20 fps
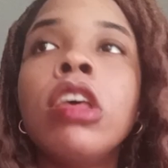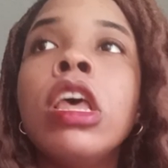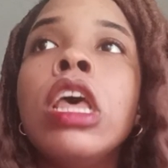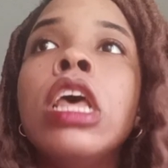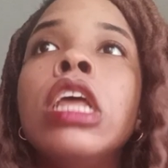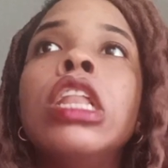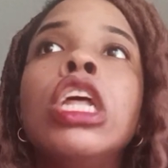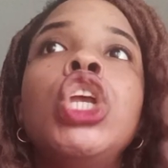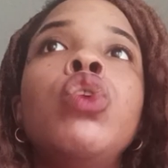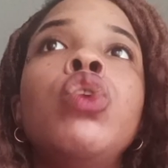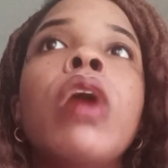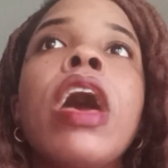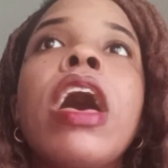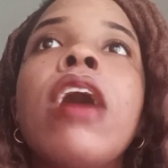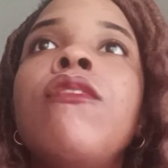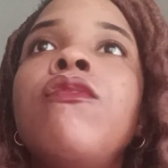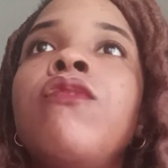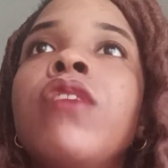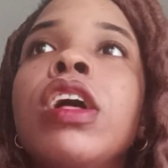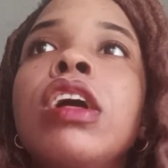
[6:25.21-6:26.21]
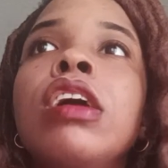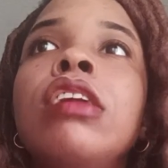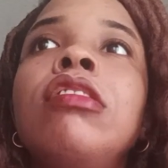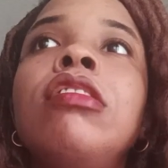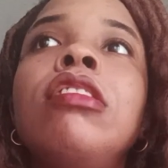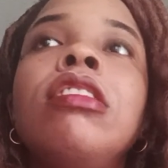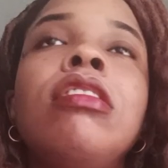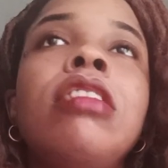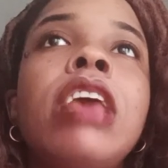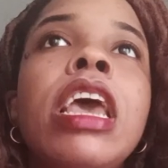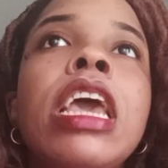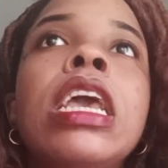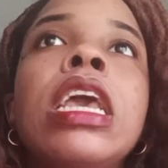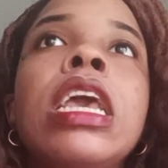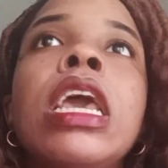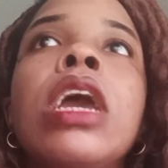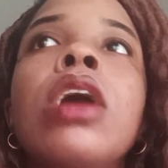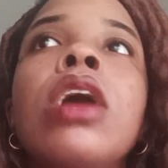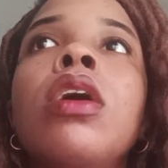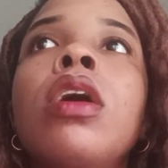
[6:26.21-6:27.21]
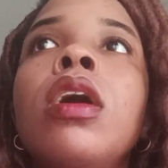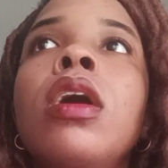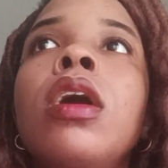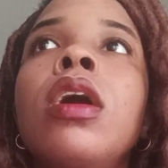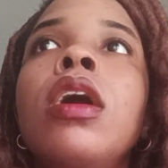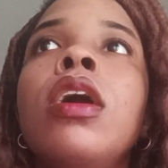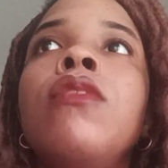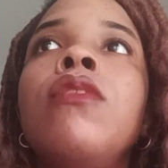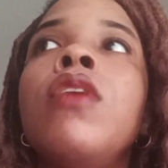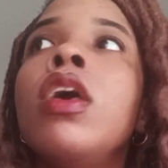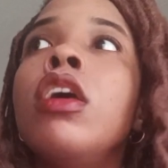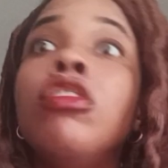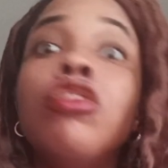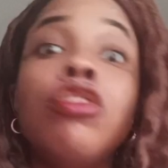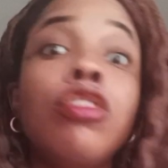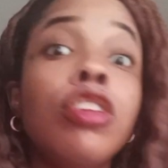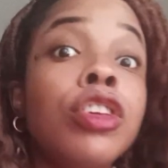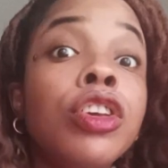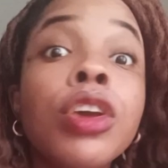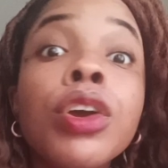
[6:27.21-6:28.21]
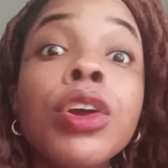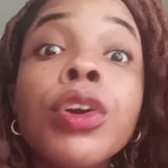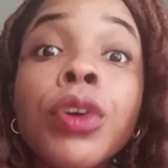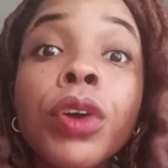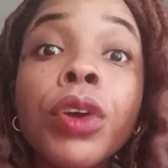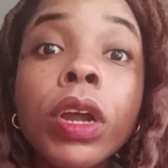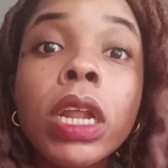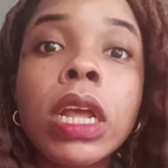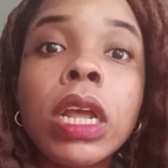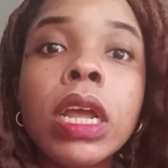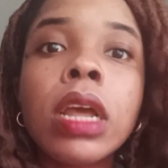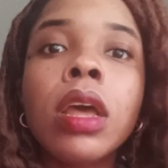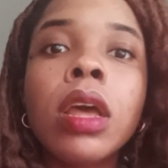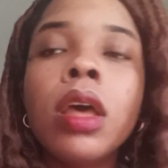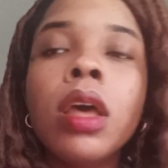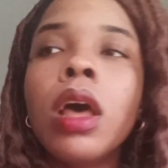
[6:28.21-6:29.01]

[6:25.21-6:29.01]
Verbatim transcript: that you have funds to take care of security.